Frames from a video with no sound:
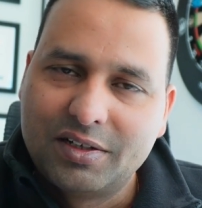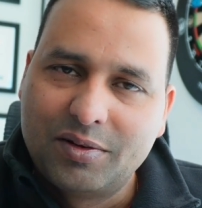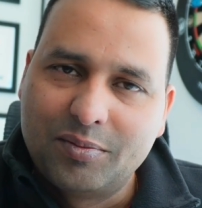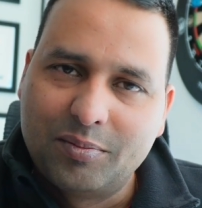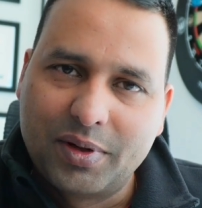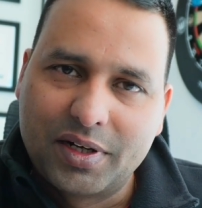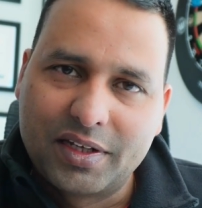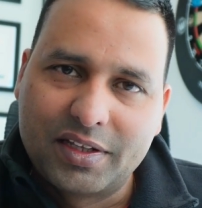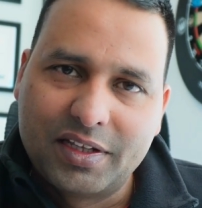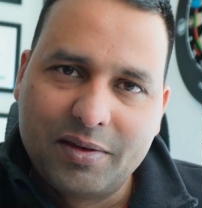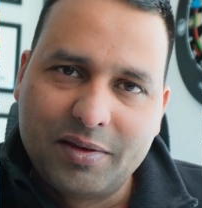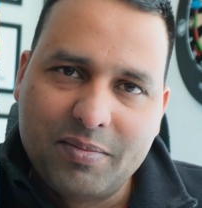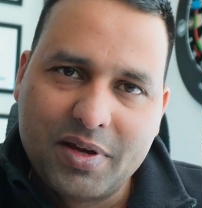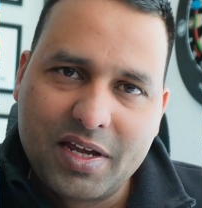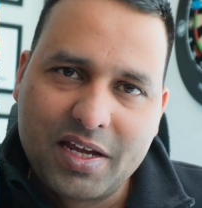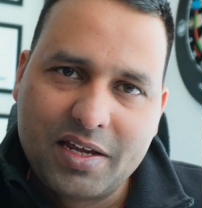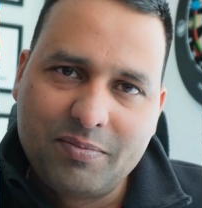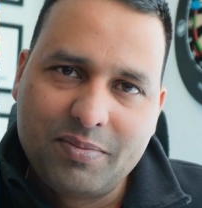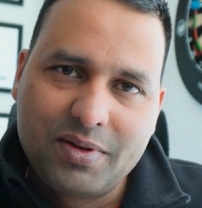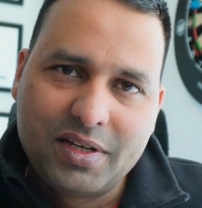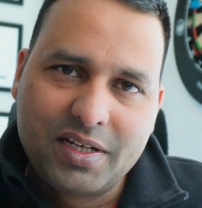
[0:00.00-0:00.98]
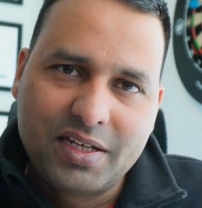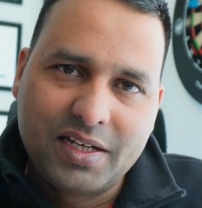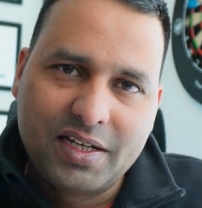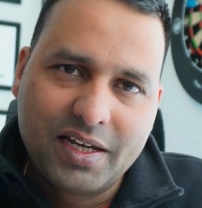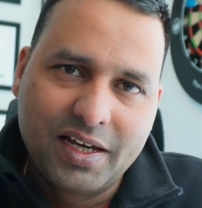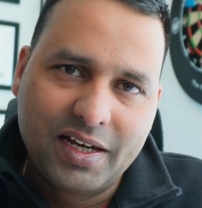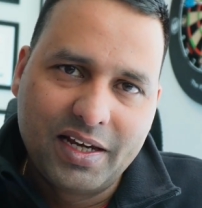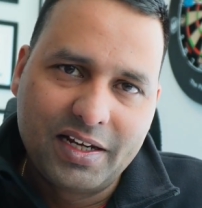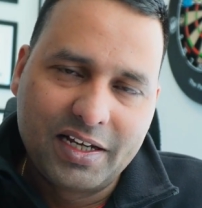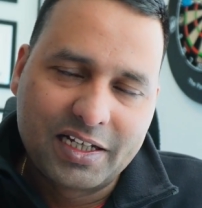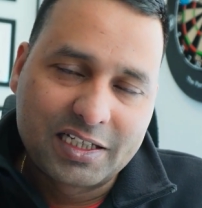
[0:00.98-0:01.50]
but they may be
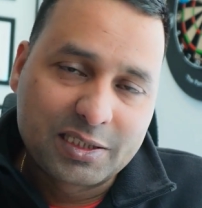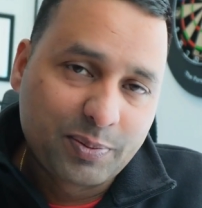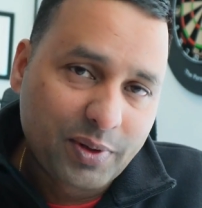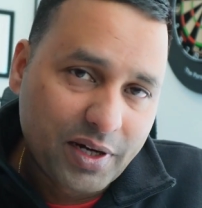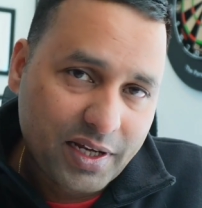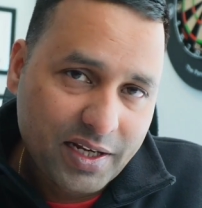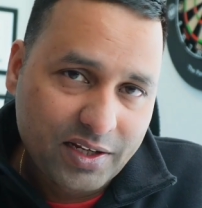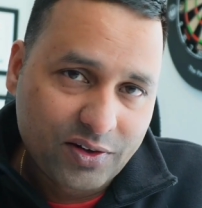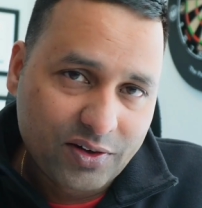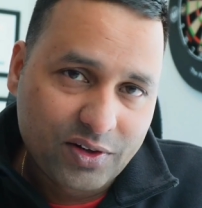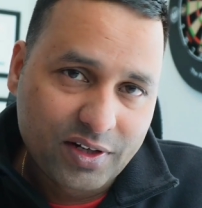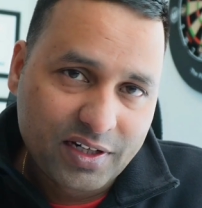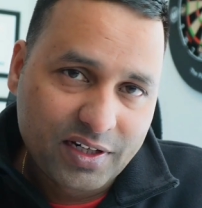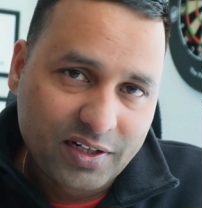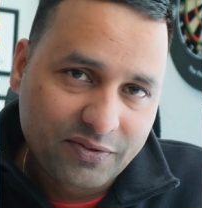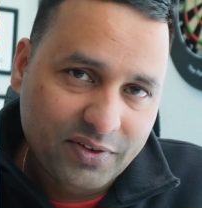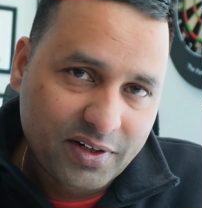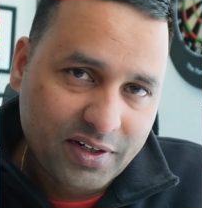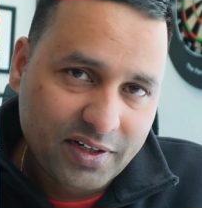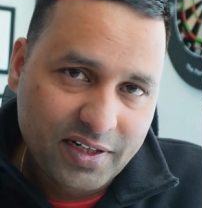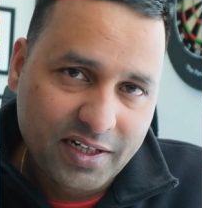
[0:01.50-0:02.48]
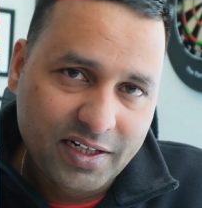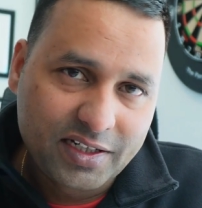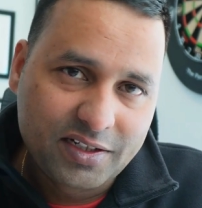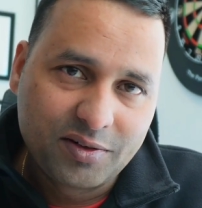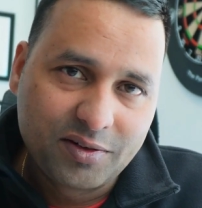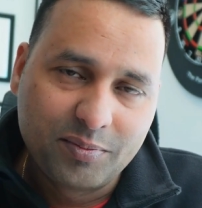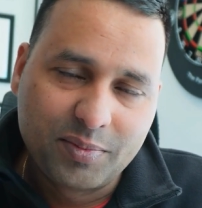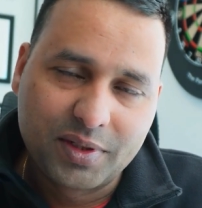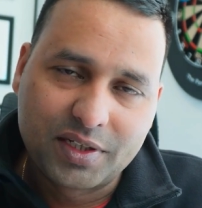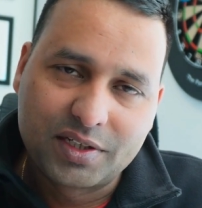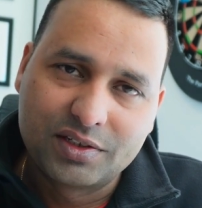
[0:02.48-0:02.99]
expiring on a different
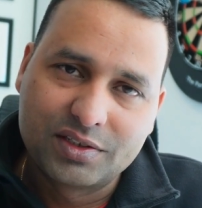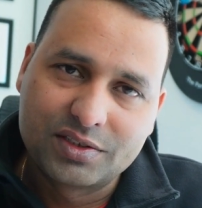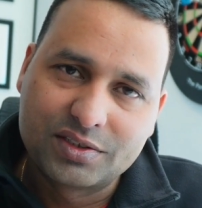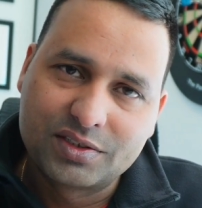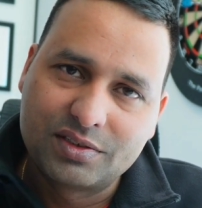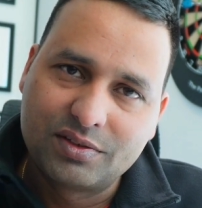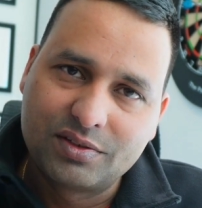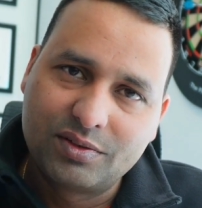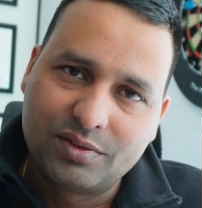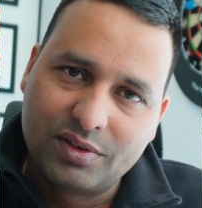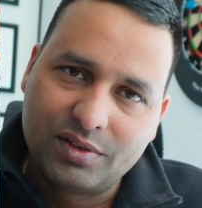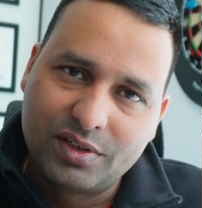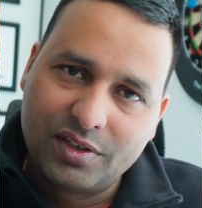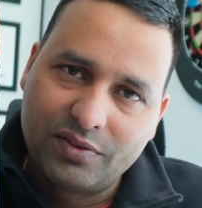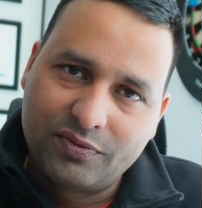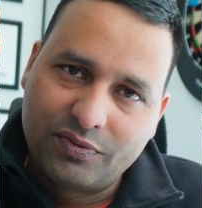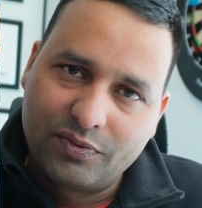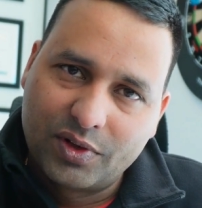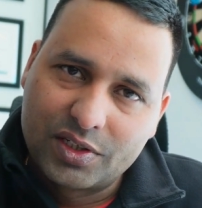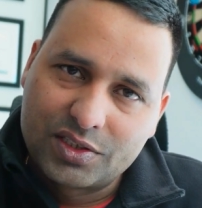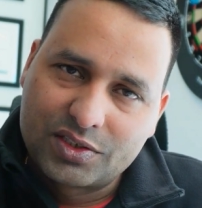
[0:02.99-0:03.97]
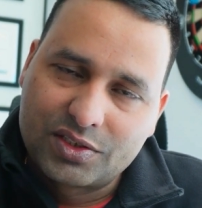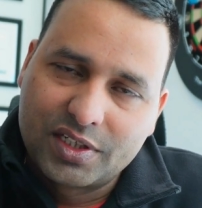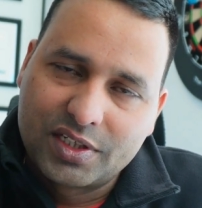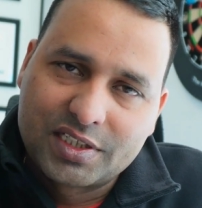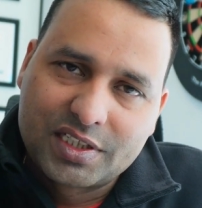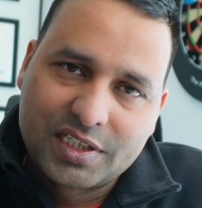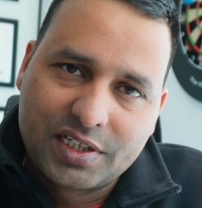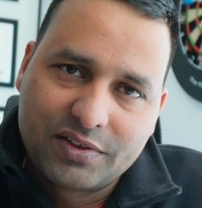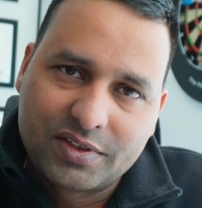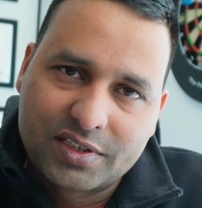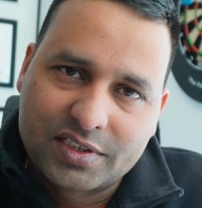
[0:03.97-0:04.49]
date, because if once you
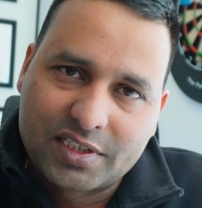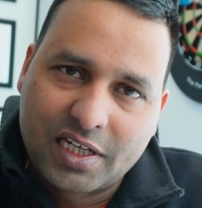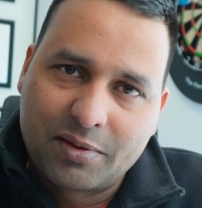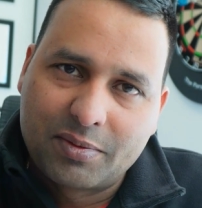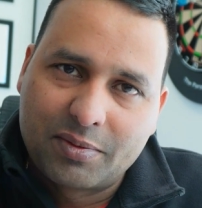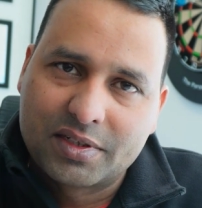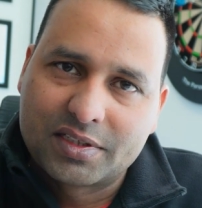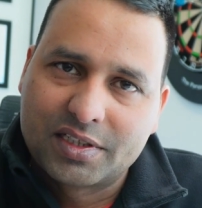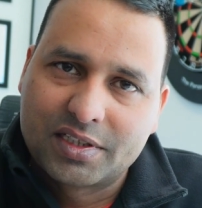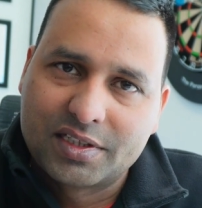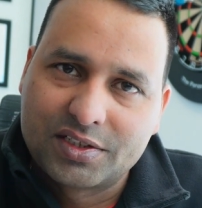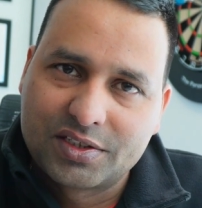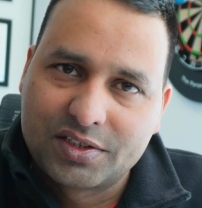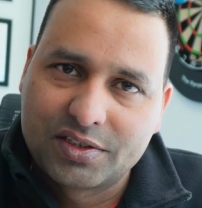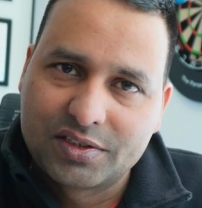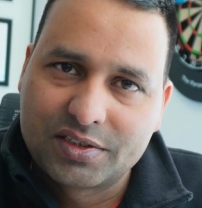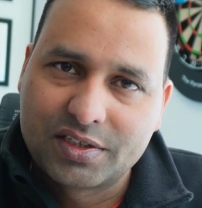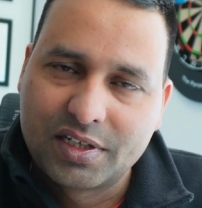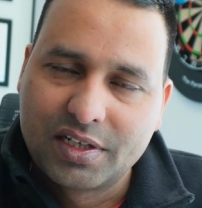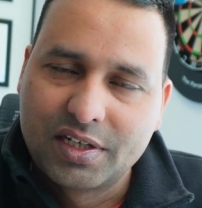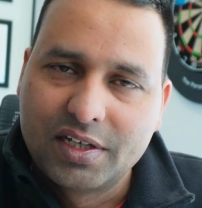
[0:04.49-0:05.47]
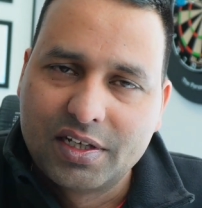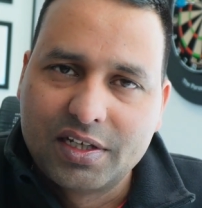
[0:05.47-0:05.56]
achieve the Cyber Essentials,